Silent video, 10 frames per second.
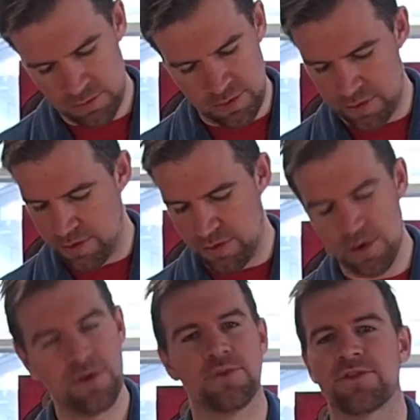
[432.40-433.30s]

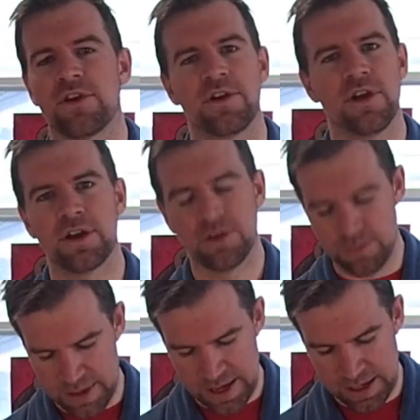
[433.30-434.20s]
Those are not
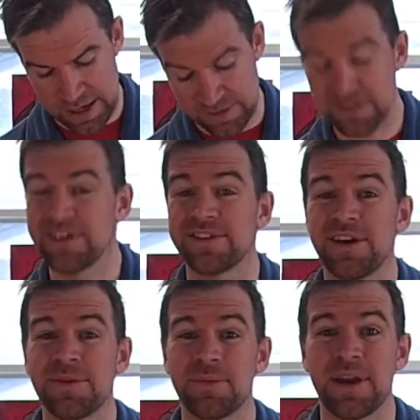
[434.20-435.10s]
good pancakes, at least
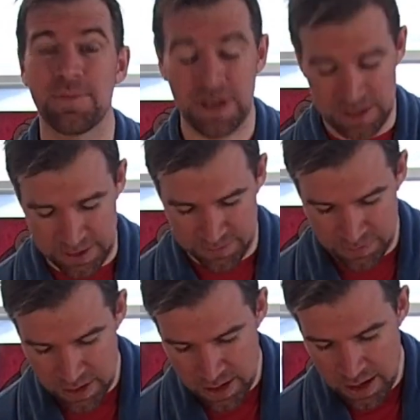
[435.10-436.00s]
not in my opinion.
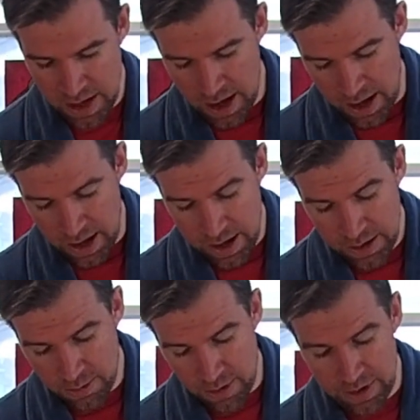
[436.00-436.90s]

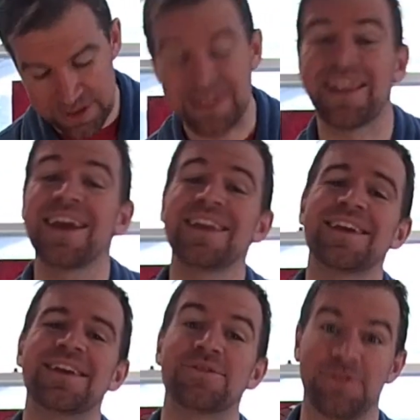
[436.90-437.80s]
I want light
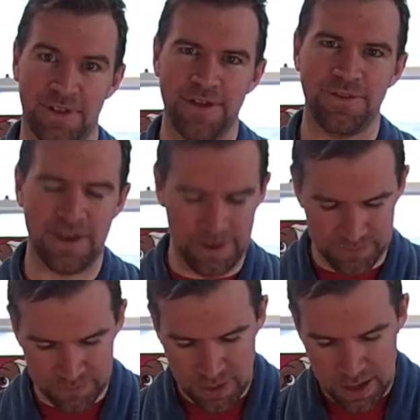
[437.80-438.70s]
and fluffy.
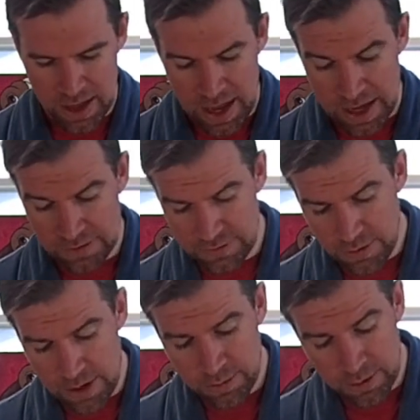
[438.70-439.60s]
And
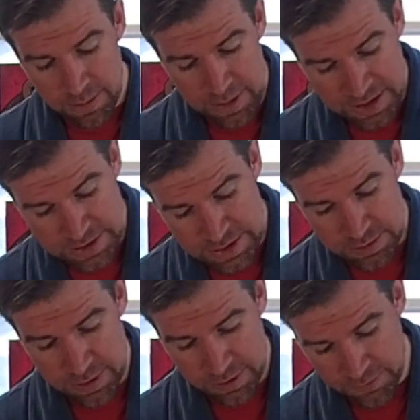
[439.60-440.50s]
so I'm going to mix
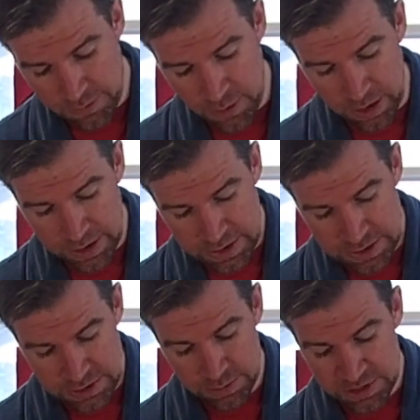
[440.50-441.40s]
this with a fork
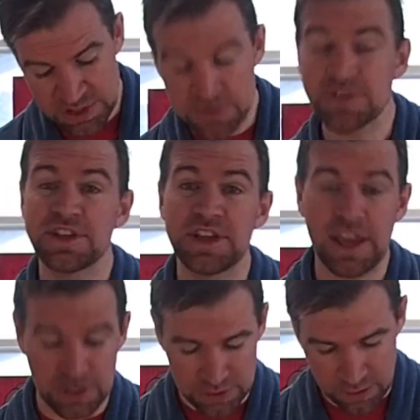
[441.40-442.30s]
to reduce the
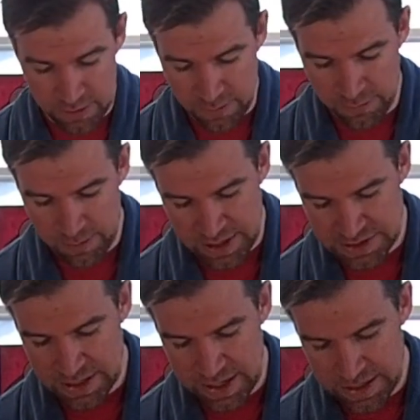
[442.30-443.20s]
danger of
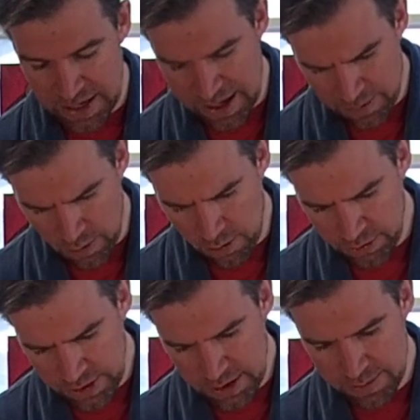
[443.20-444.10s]
overmixing it, and I'm
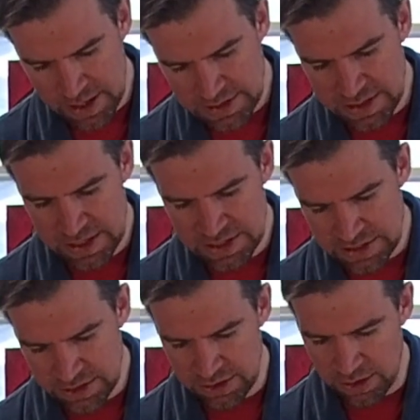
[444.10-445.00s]
only going to mix it
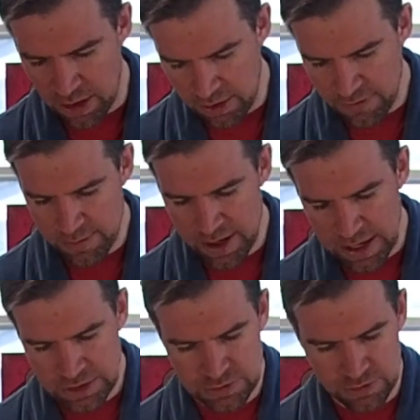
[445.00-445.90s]
until all of
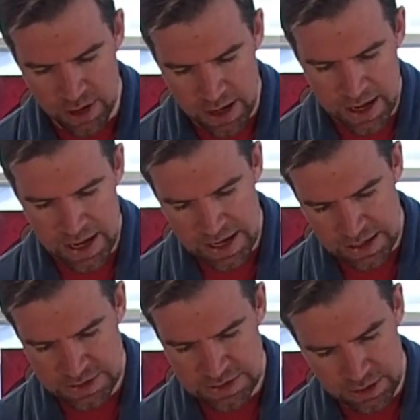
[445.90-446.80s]
my dry
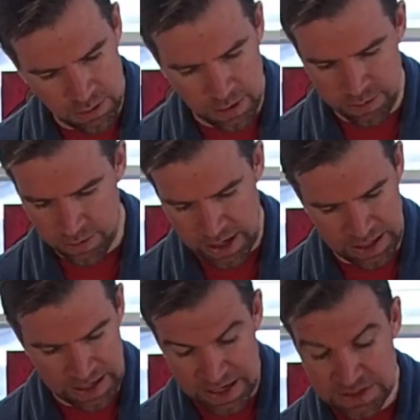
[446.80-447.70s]
is
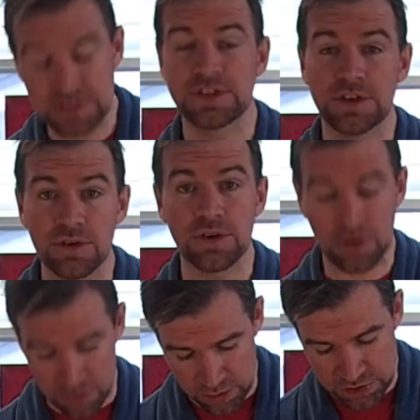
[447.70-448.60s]
incorporated. It's still going
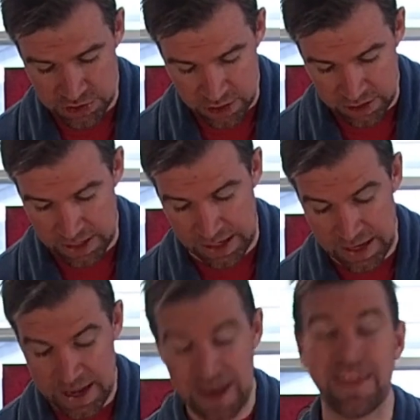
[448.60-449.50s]
to look chunky,
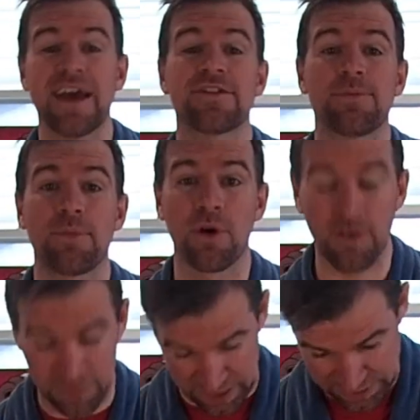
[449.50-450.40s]
and that's
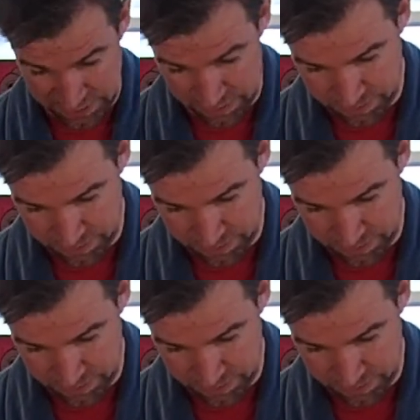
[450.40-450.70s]
perfect.